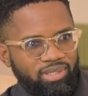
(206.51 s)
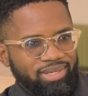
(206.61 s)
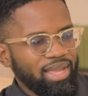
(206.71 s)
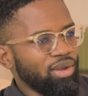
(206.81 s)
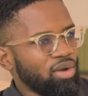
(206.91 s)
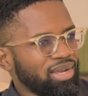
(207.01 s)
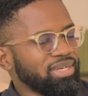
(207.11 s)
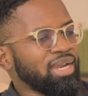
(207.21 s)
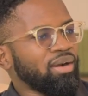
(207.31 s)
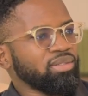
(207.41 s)
dialogue
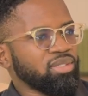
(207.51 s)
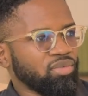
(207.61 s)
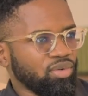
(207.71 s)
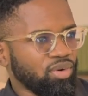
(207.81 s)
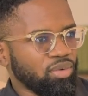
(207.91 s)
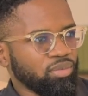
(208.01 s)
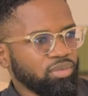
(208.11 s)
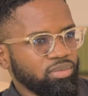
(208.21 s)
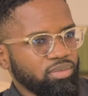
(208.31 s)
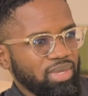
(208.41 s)
and narrative
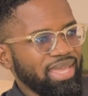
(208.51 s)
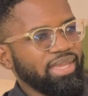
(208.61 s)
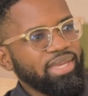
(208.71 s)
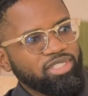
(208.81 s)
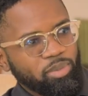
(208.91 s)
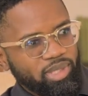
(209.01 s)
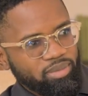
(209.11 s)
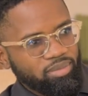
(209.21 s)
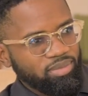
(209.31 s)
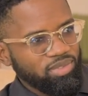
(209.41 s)
around engagement.
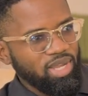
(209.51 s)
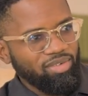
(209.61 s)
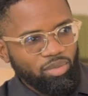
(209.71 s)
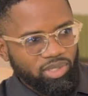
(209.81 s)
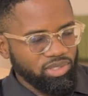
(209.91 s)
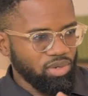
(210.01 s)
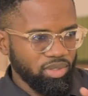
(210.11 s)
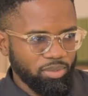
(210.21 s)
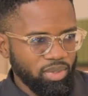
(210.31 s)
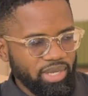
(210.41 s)
So everyone is
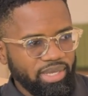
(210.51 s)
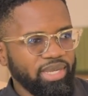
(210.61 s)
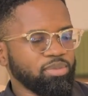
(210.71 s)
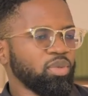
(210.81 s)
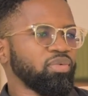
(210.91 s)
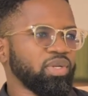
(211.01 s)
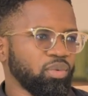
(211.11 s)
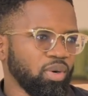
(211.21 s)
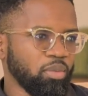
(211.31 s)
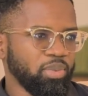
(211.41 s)
talking about engagement within
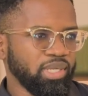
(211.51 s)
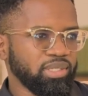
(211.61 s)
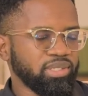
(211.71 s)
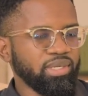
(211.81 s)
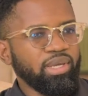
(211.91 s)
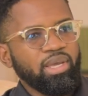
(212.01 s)
the workplace.